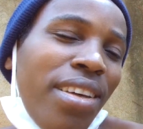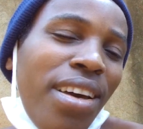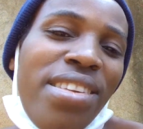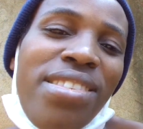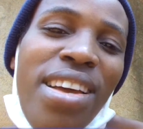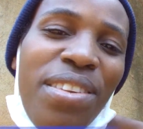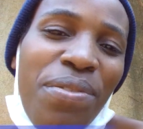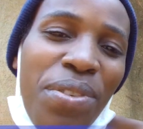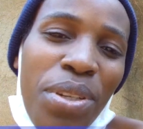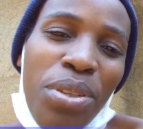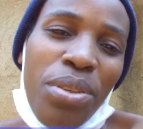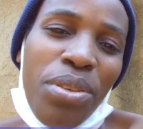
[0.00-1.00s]
A sad
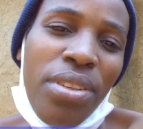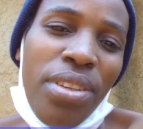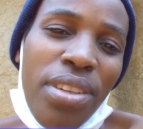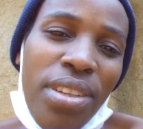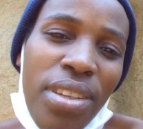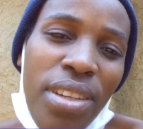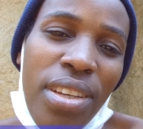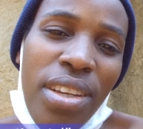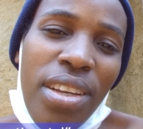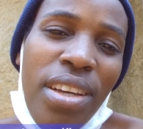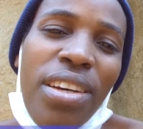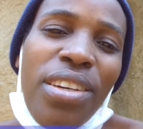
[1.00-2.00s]
video.
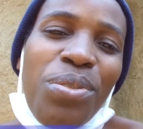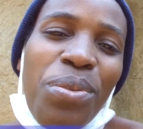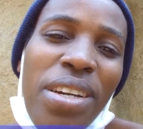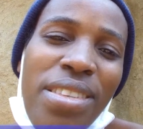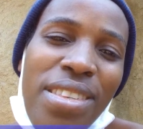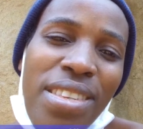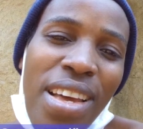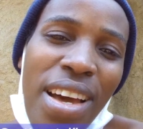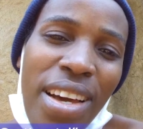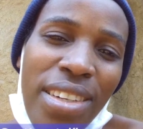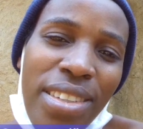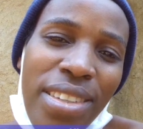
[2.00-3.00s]
It was
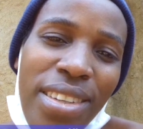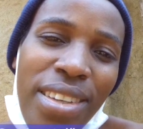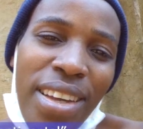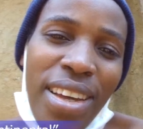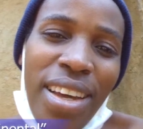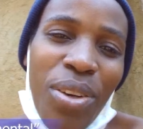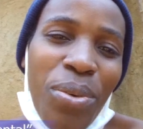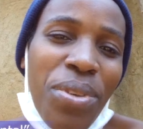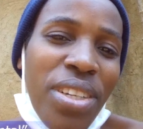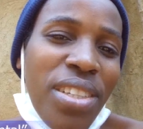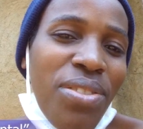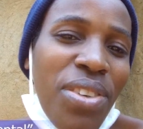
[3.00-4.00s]
sad. I
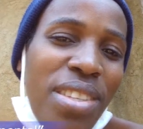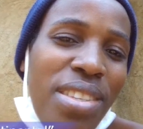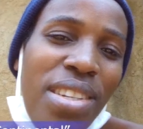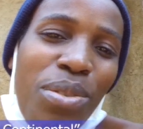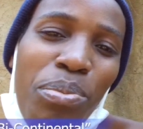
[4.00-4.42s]
couldn't even sleep.